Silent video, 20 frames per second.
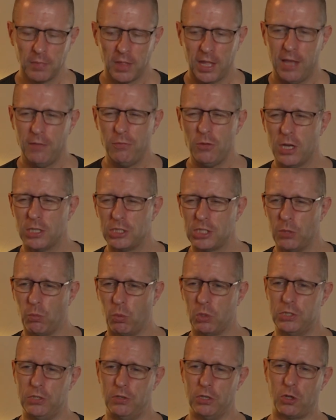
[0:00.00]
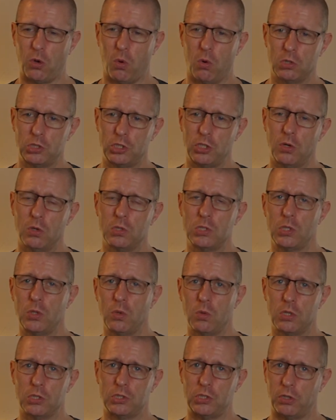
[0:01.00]
If you actually want to record your
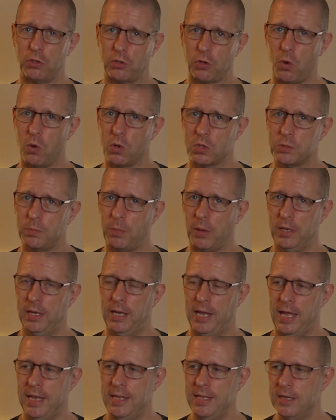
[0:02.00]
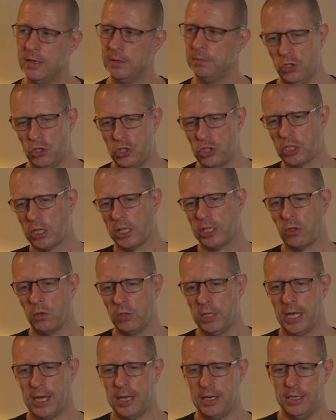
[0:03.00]
audio, there's a record button in there. You just click
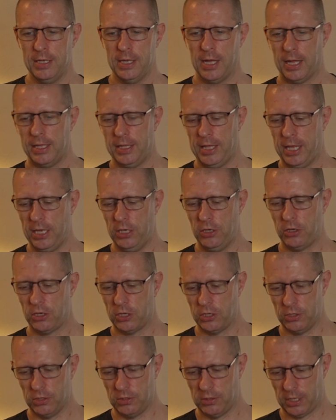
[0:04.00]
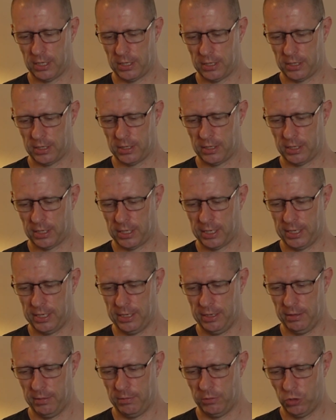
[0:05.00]
on that, and then you can
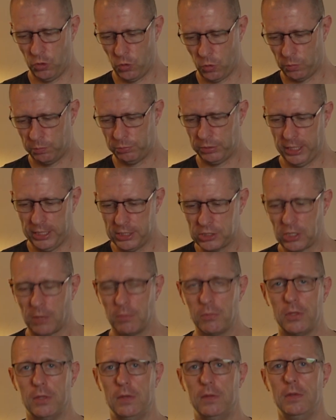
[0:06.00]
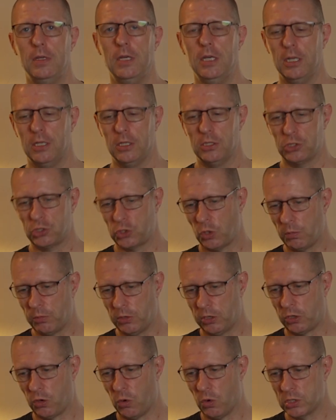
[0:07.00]
play something, stop the
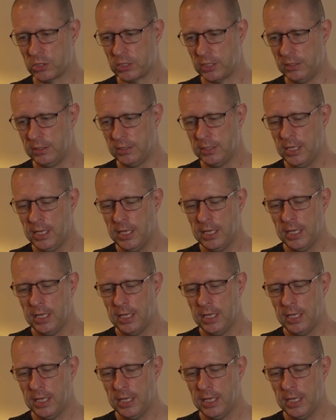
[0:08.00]
recording,